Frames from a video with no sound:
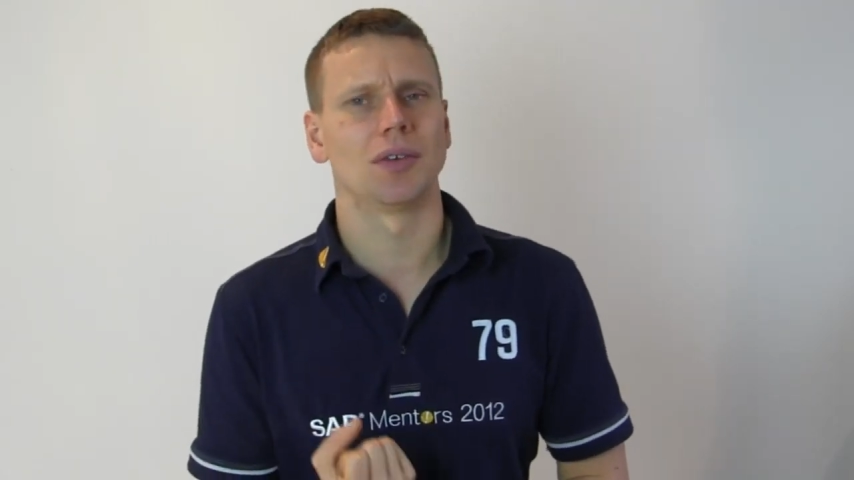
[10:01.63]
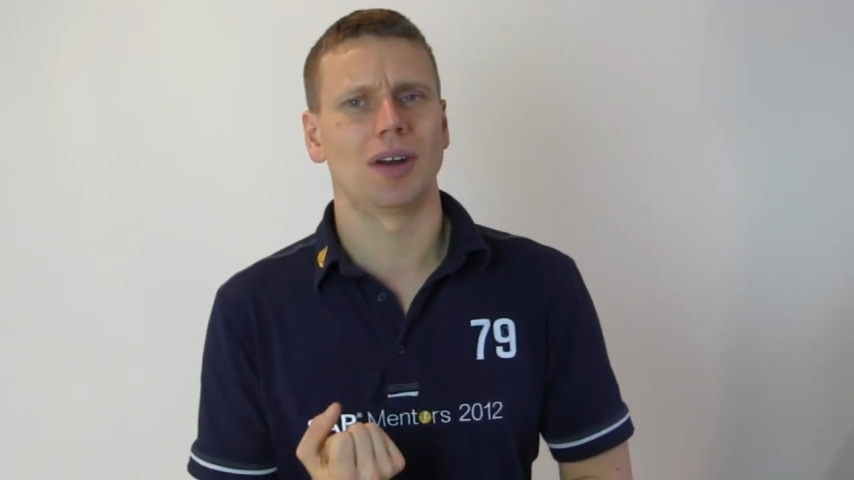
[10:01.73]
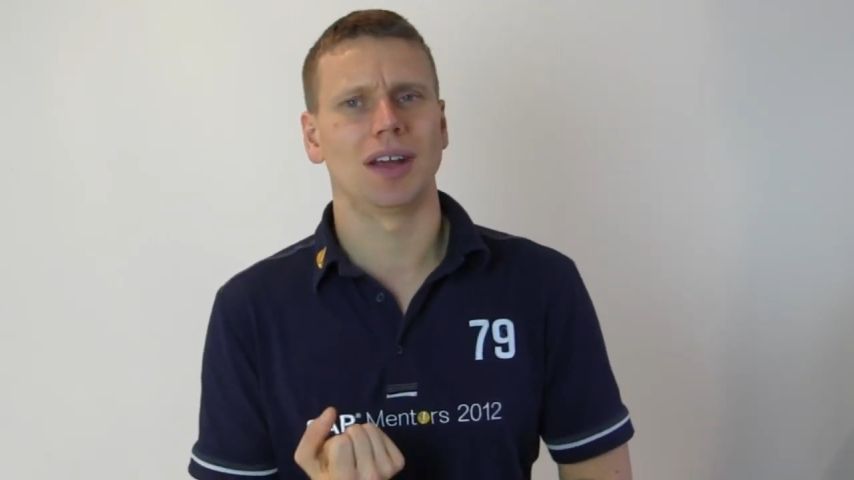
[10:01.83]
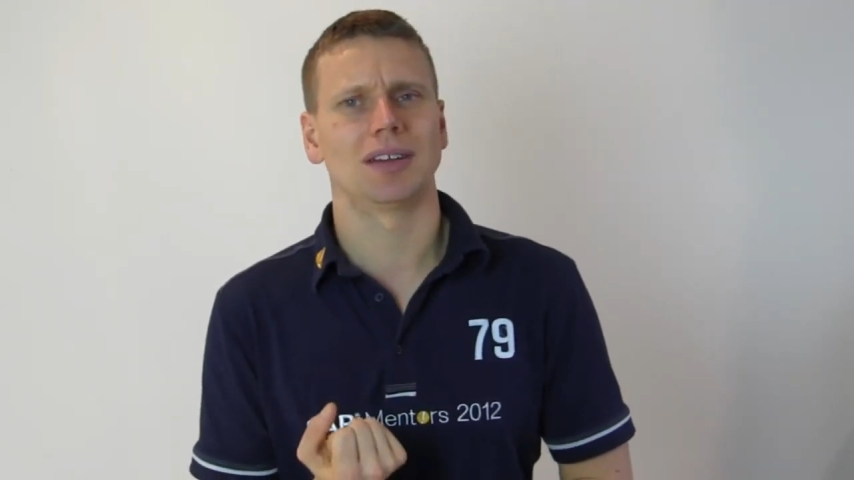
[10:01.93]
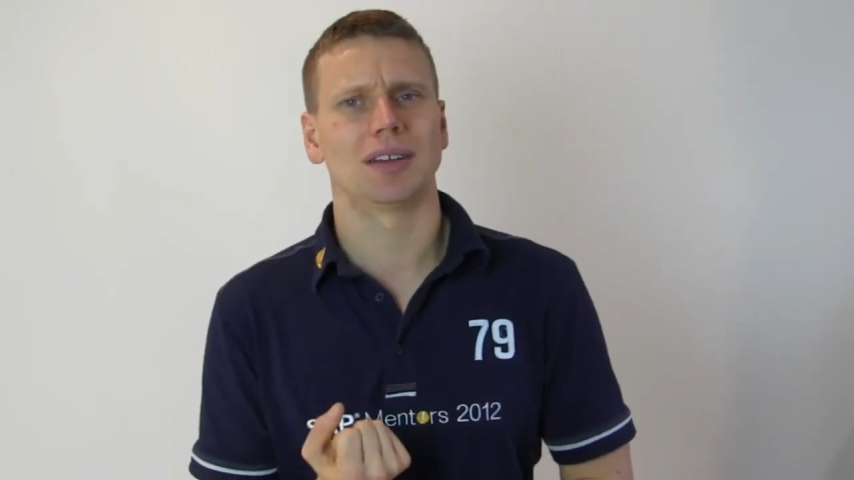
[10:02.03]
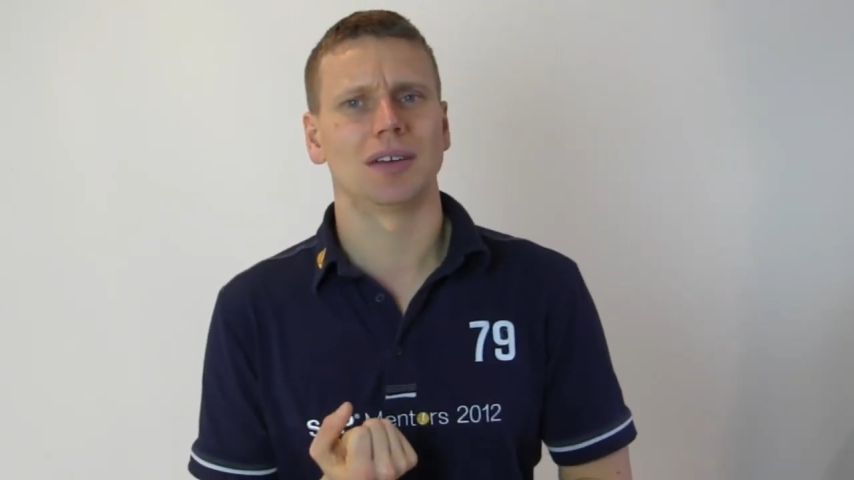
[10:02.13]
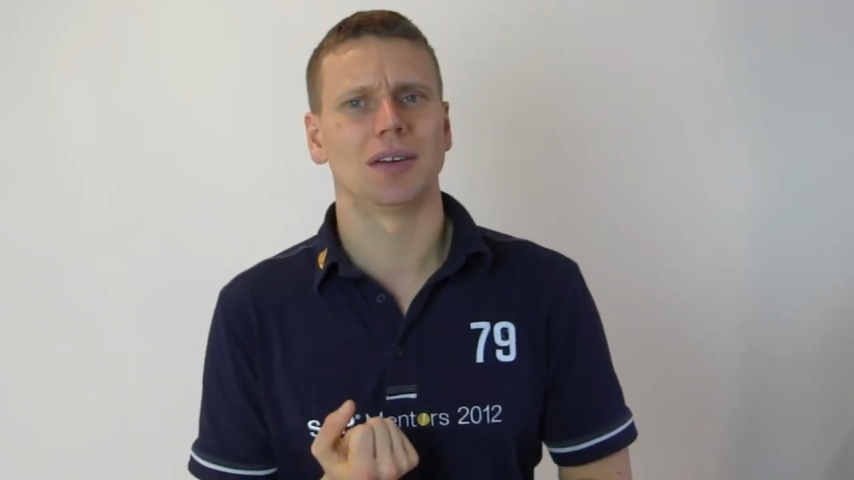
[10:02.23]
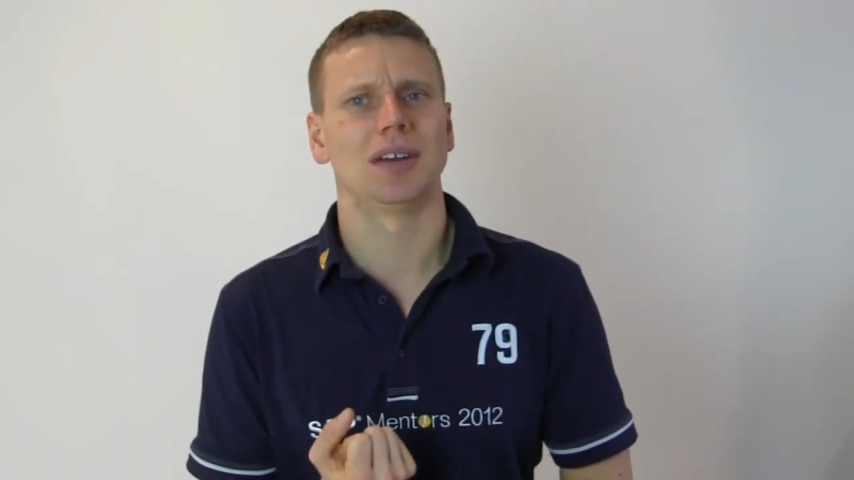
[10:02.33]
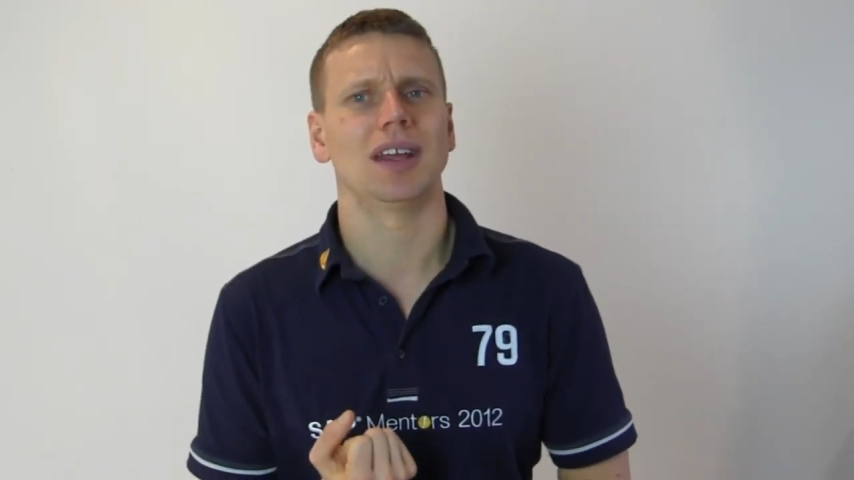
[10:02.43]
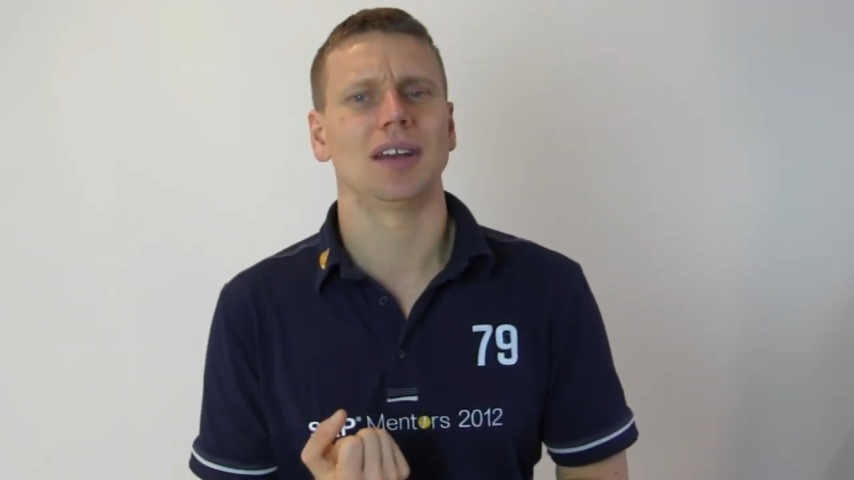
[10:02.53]
right
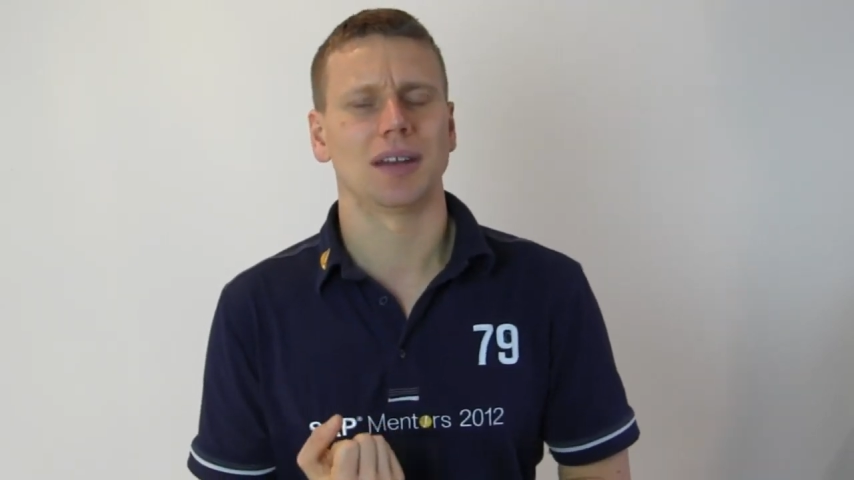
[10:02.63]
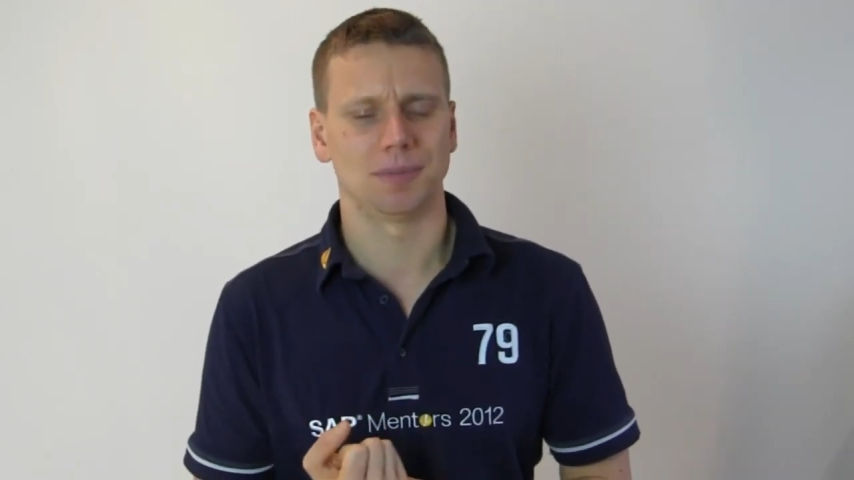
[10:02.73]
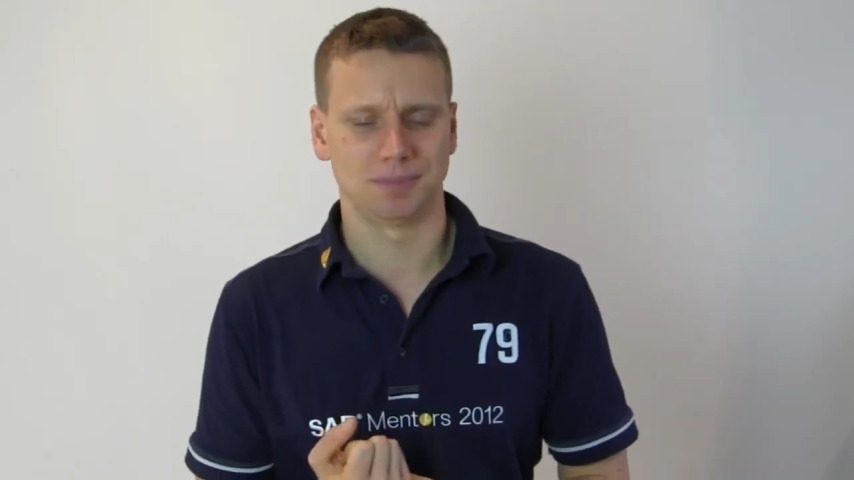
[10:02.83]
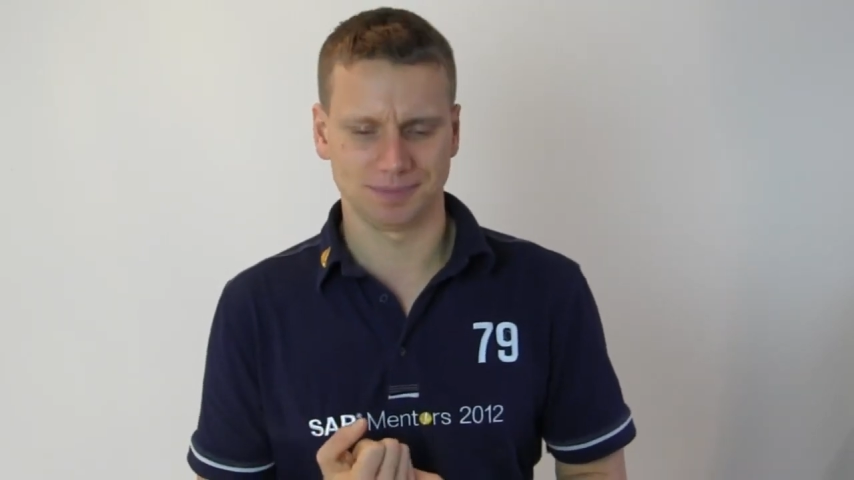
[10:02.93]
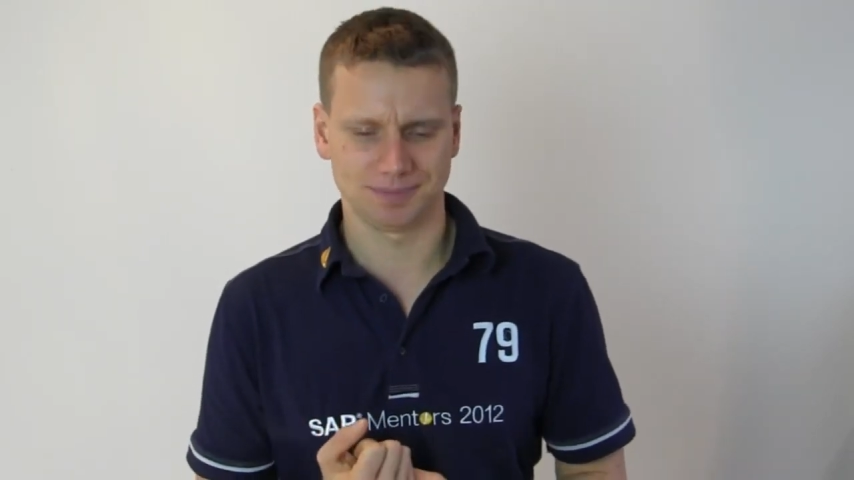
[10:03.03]
data.